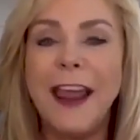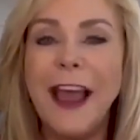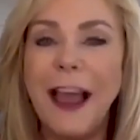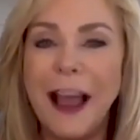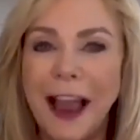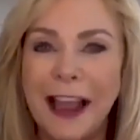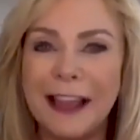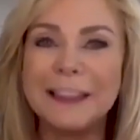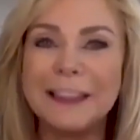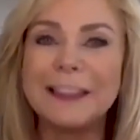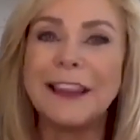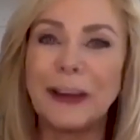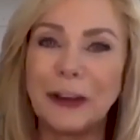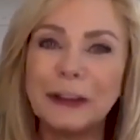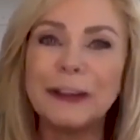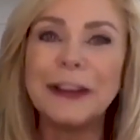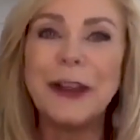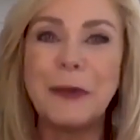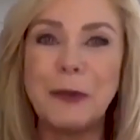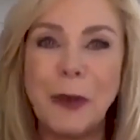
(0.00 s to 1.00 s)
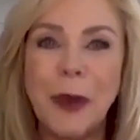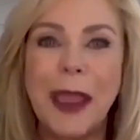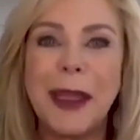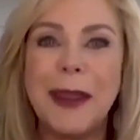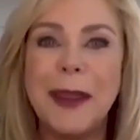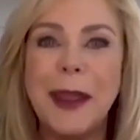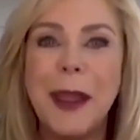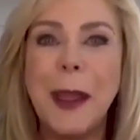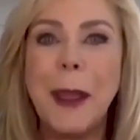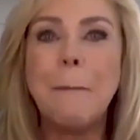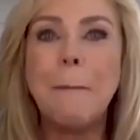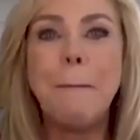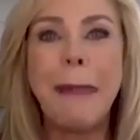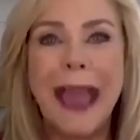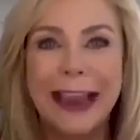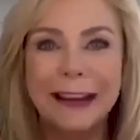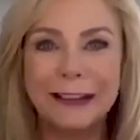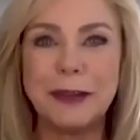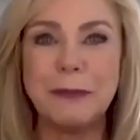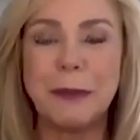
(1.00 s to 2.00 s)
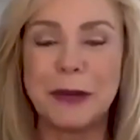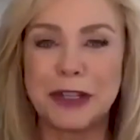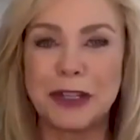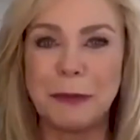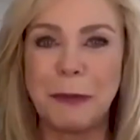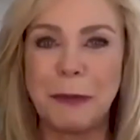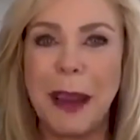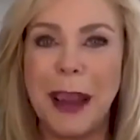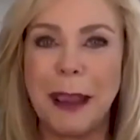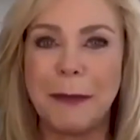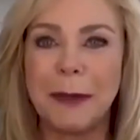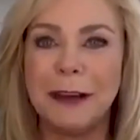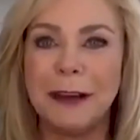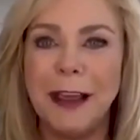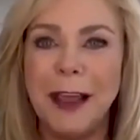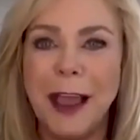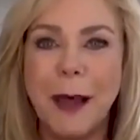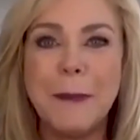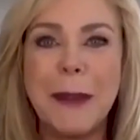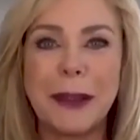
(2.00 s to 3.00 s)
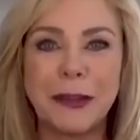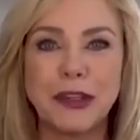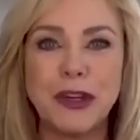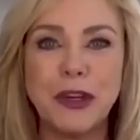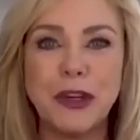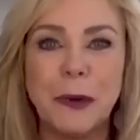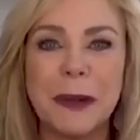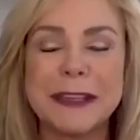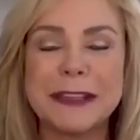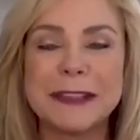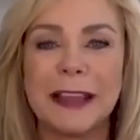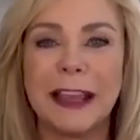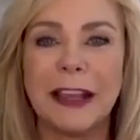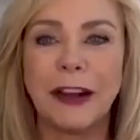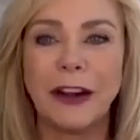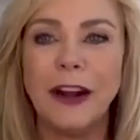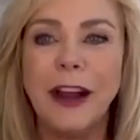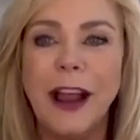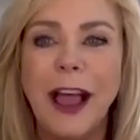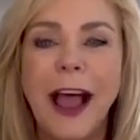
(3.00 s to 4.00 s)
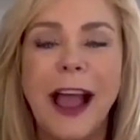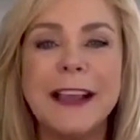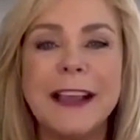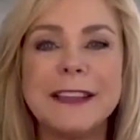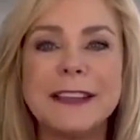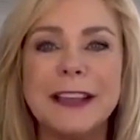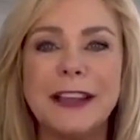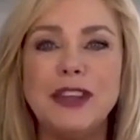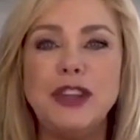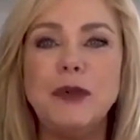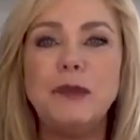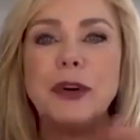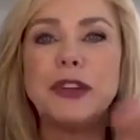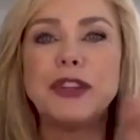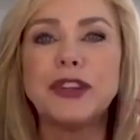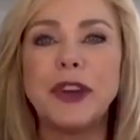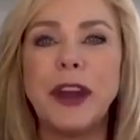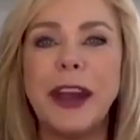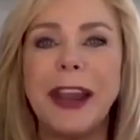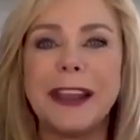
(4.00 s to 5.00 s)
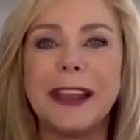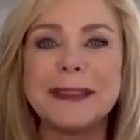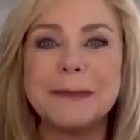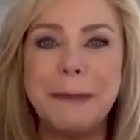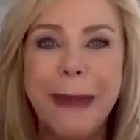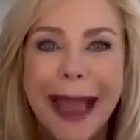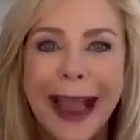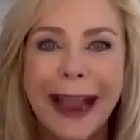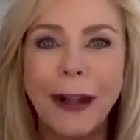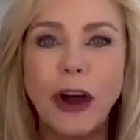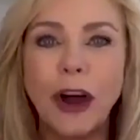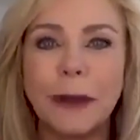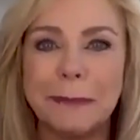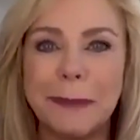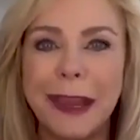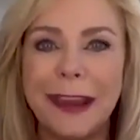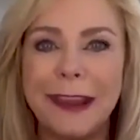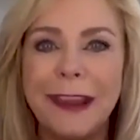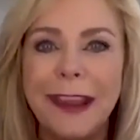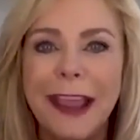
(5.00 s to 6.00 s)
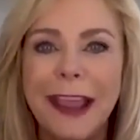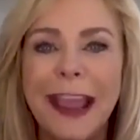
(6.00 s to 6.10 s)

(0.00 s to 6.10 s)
and I literally went back to Bishop Hamon about two weeks later. I said, You put your hands back on me